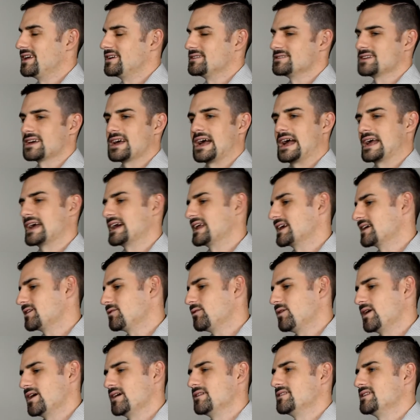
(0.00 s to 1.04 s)
I was like, I gotta
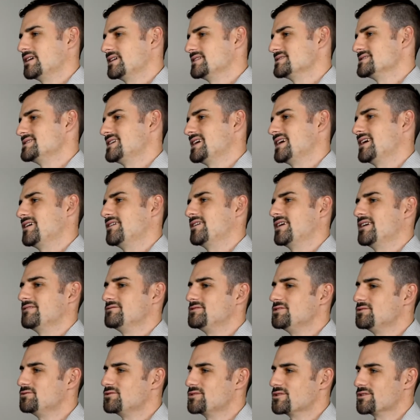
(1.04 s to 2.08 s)
quiet things down. I have
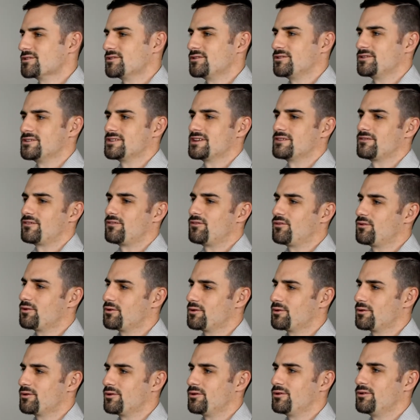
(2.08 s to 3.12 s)
2 girls. I have a
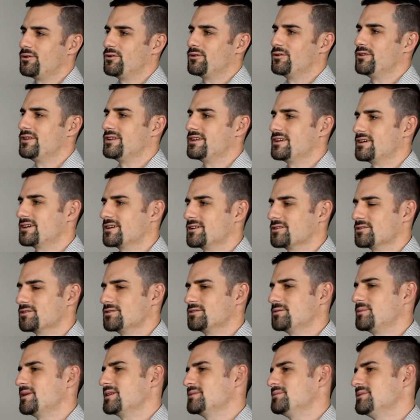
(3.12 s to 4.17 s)
4-year-old, and the
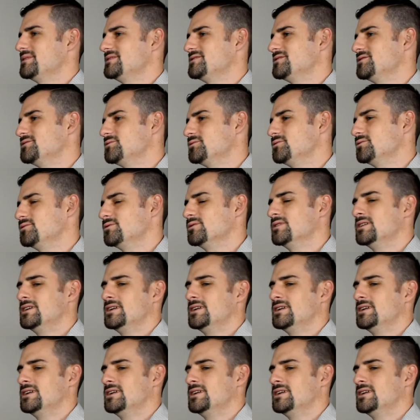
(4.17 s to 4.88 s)
girl's about to be 2.